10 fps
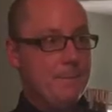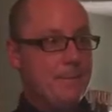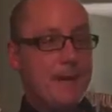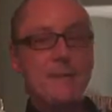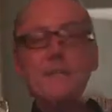
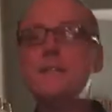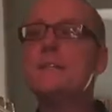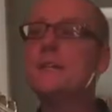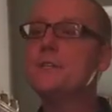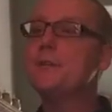But since
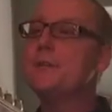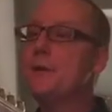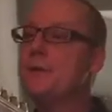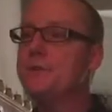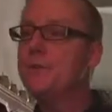things are
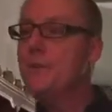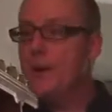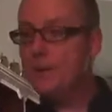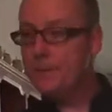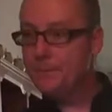doing so
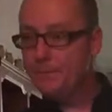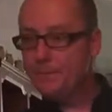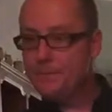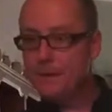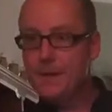well,
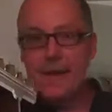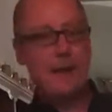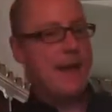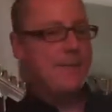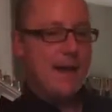
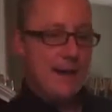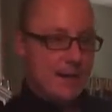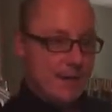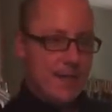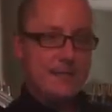and I've had a
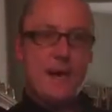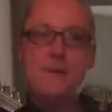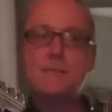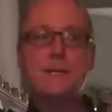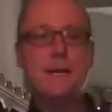great
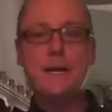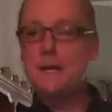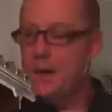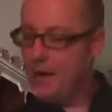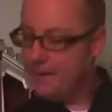time
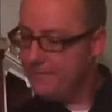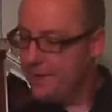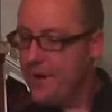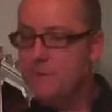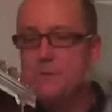today, our
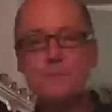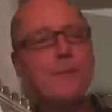volume is